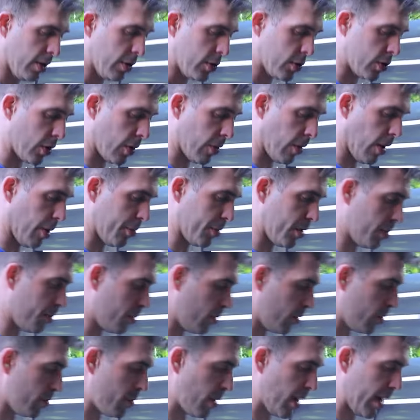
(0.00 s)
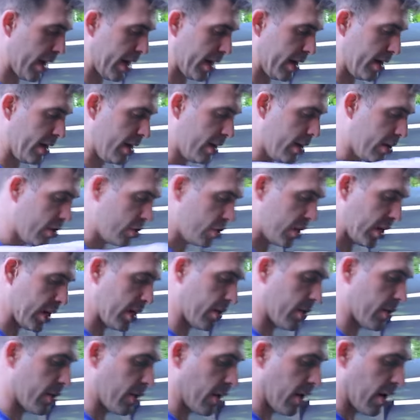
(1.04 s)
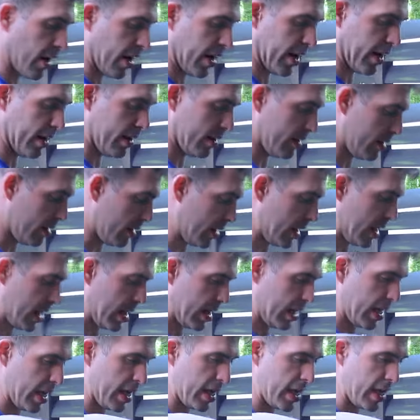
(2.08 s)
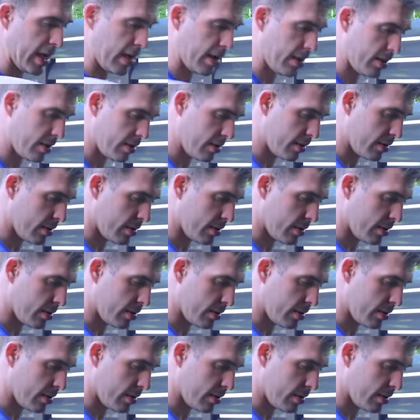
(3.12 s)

So I'm gonna put my chicken thigh in here.